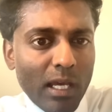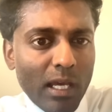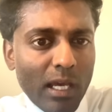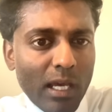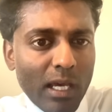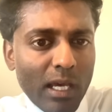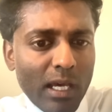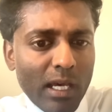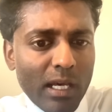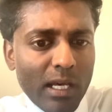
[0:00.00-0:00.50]

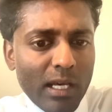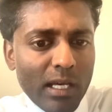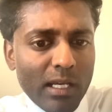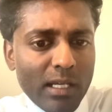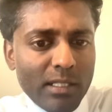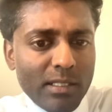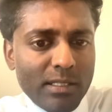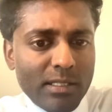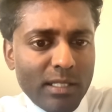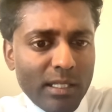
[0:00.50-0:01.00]

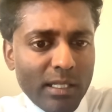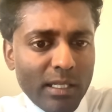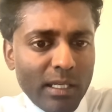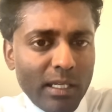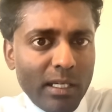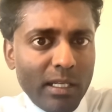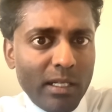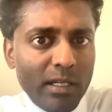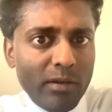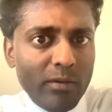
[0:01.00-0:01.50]
As
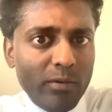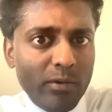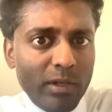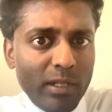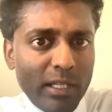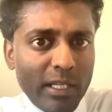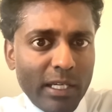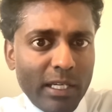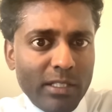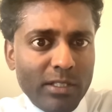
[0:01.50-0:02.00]
it
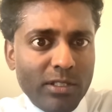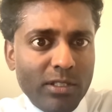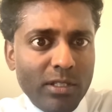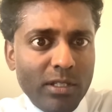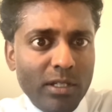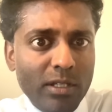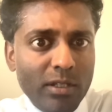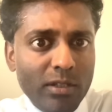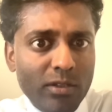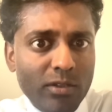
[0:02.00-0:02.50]
relates
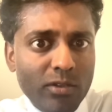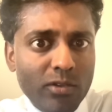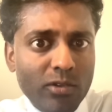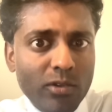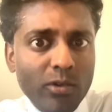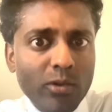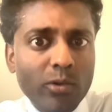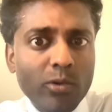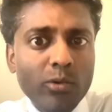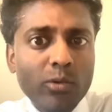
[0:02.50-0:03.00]

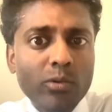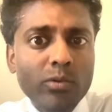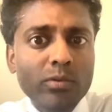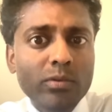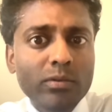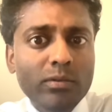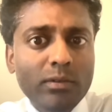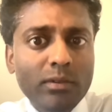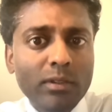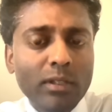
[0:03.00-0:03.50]
to
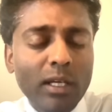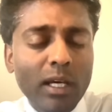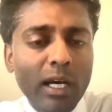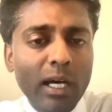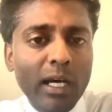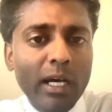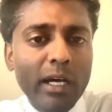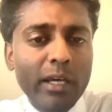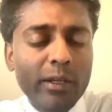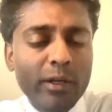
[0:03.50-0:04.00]

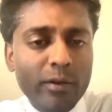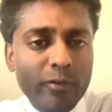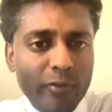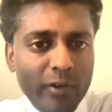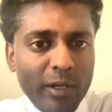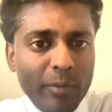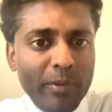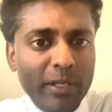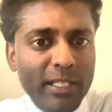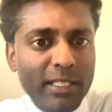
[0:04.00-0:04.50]
your
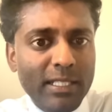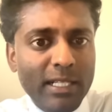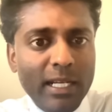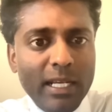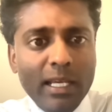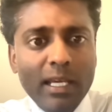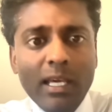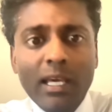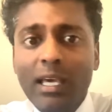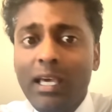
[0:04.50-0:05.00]
free play
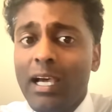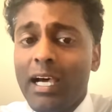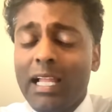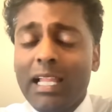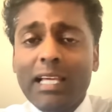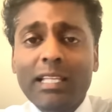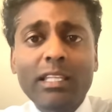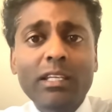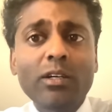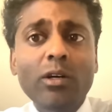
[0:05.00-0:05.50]
today, I
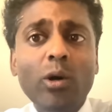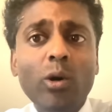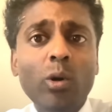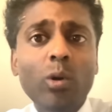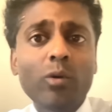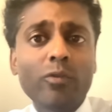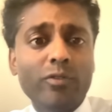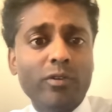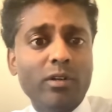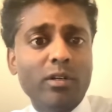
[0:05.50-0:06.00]
like the
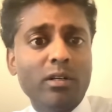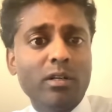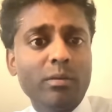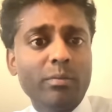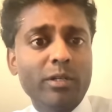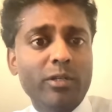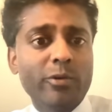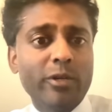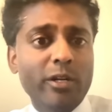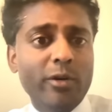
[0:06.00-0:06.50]
over
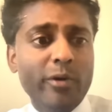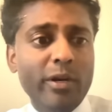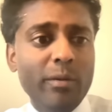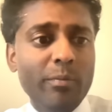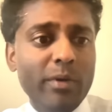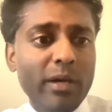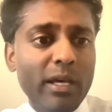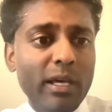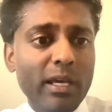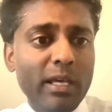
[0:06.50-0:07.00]
between Green
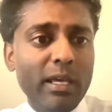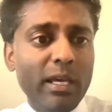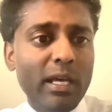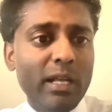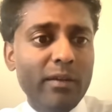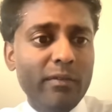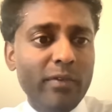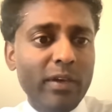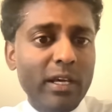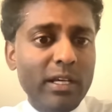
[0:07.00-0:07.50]
Bay
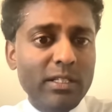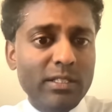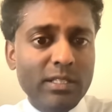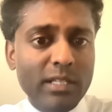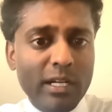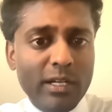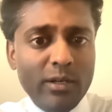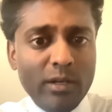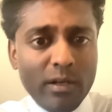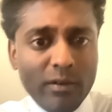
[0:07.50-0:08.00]
and Vegas
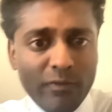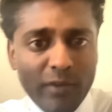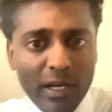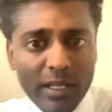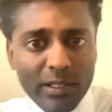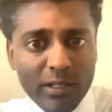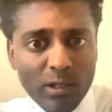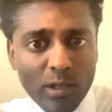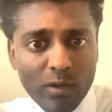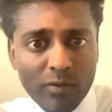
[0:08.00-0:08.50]
today. And you can find
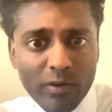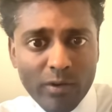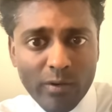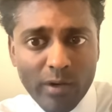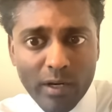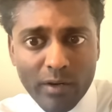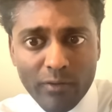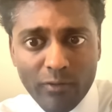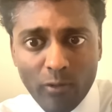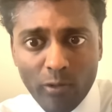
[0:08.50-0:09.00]
the over
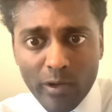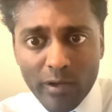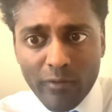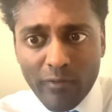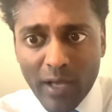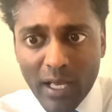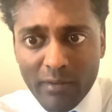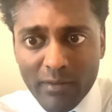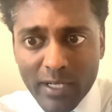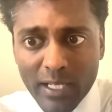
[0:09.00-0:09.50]
around
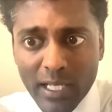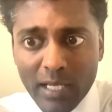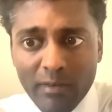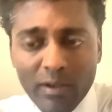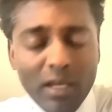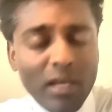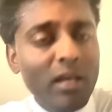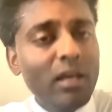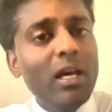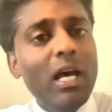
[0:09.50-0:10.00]
45.5.
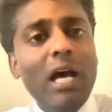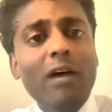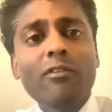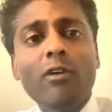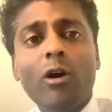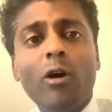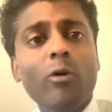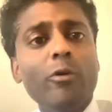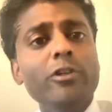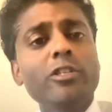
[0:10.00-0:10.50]
I've
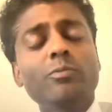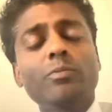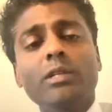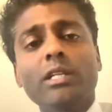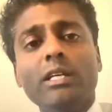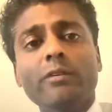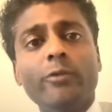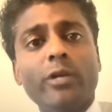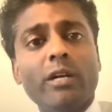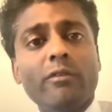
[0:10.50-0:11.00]
always
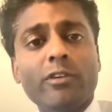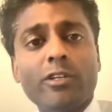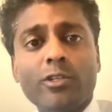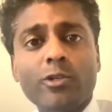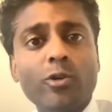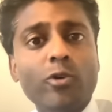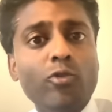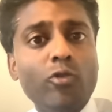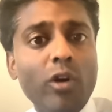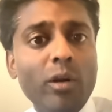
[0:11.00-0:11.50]
believed whenever
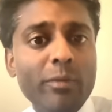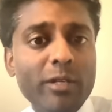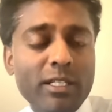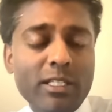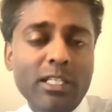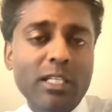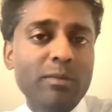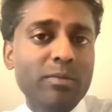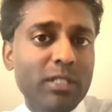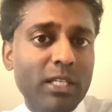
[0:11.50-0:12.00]
two crummy
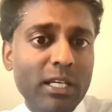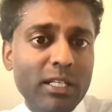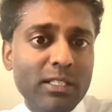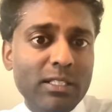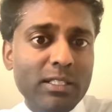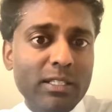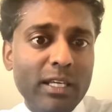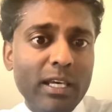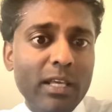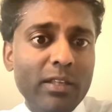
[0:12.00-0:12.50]
teams
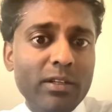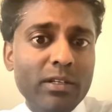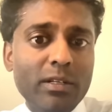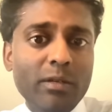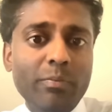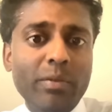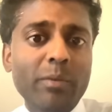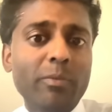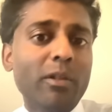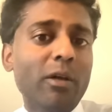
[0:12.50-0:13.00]
gets together,
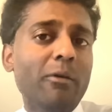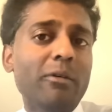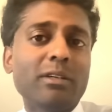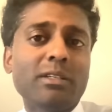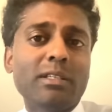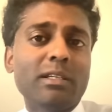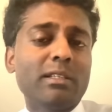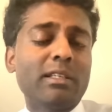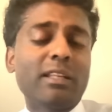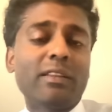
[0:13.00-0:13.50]
people always
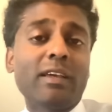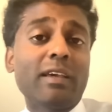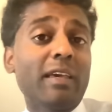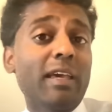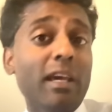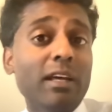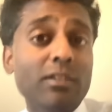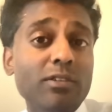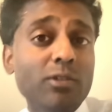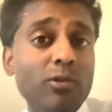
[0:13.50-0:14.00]
think that they
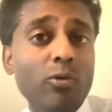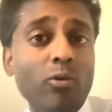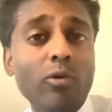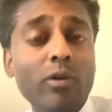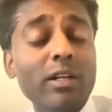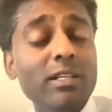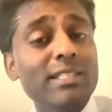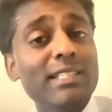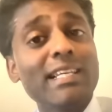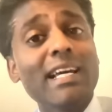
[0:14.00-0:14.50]
can't
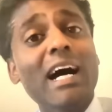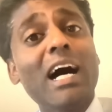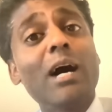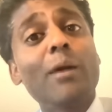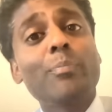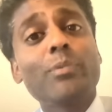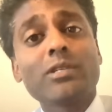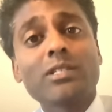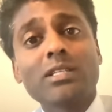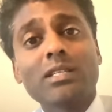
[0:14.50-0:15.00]
score. It's the
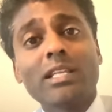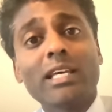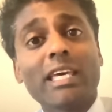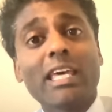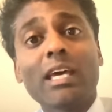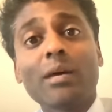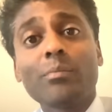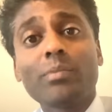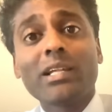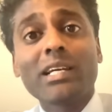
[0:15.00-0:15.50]
opposite. They
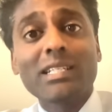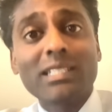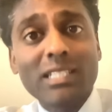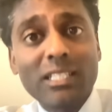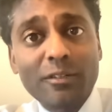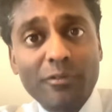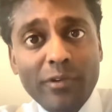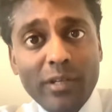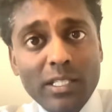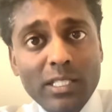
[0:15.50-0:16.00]
can't play
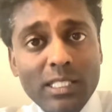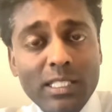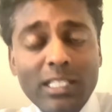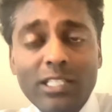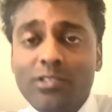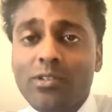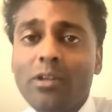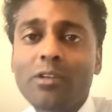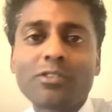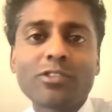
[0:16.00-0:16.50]
defense.
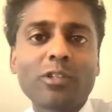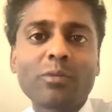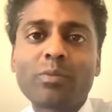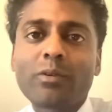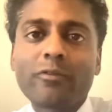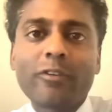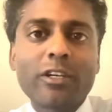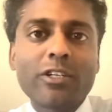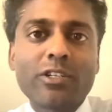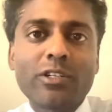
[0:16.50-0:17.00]
These are all still
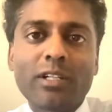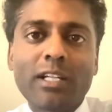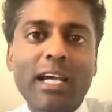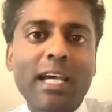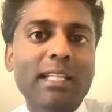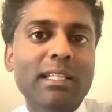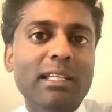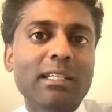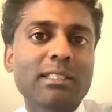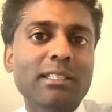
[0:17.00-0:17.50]
professional
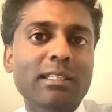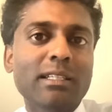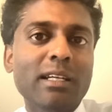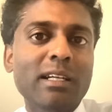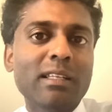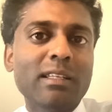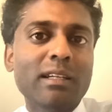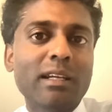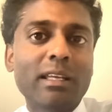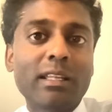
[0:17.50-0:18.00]
athletes at the
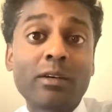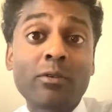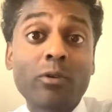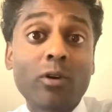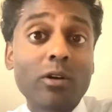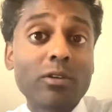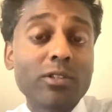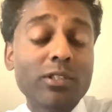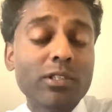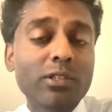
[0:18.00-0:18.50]
end of the day. They were
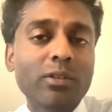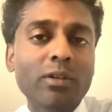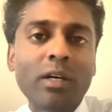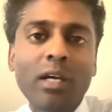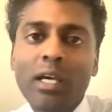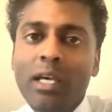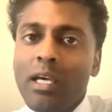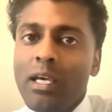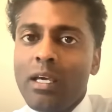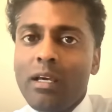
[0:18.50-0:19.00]
all still
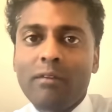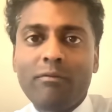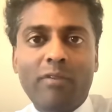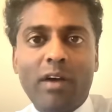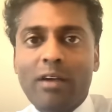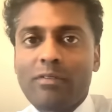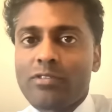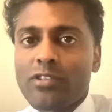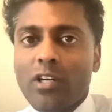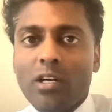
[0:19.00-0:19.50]

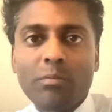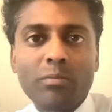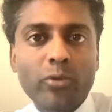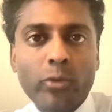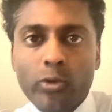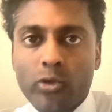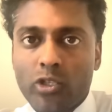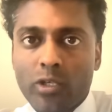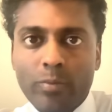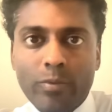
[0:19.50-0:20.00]
5-star
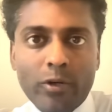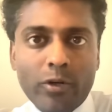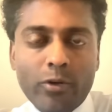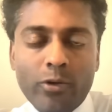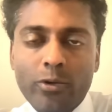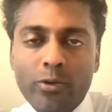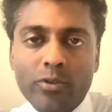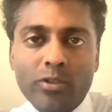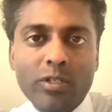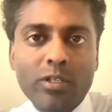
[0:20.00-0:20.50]
blue chip
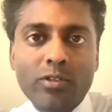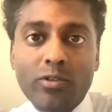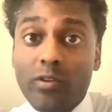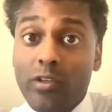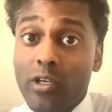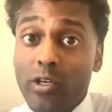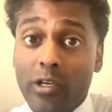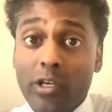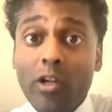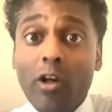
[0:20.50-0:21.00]
recruits. So
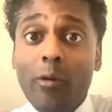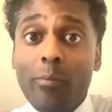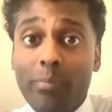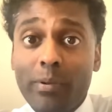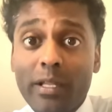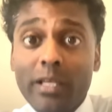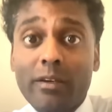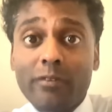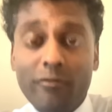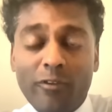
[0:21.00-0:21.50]
they can all
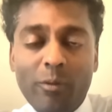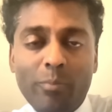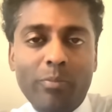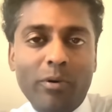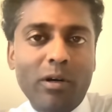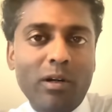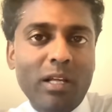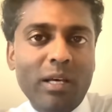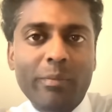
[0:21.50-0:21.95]
play football.